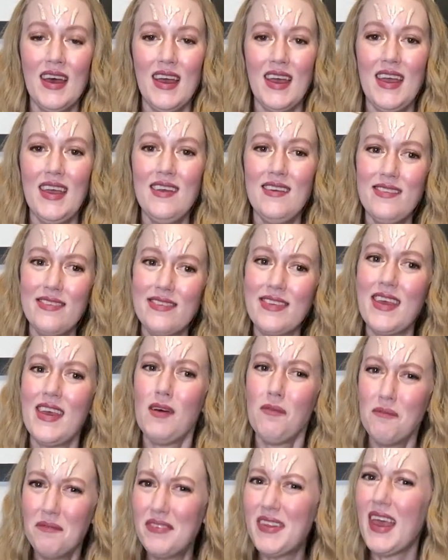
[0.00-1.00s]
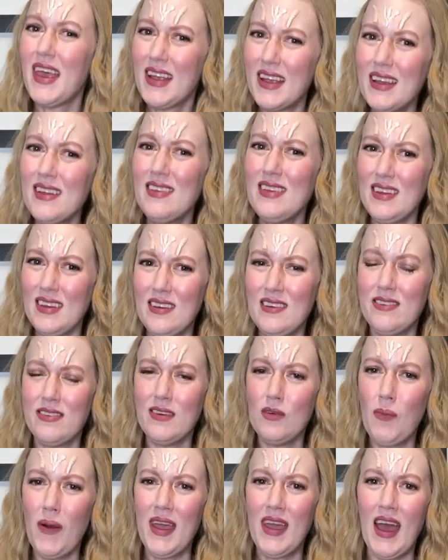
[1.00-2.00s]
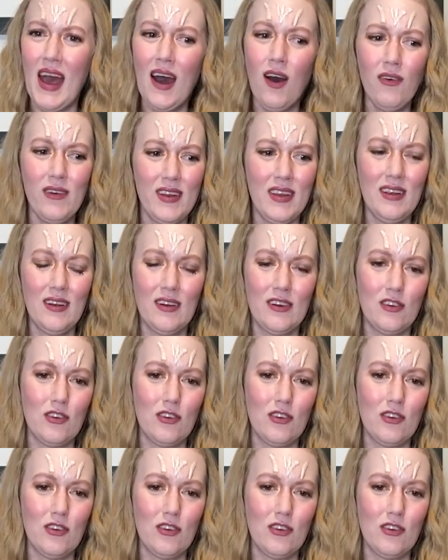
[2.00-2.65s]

is him taking the easy way out here,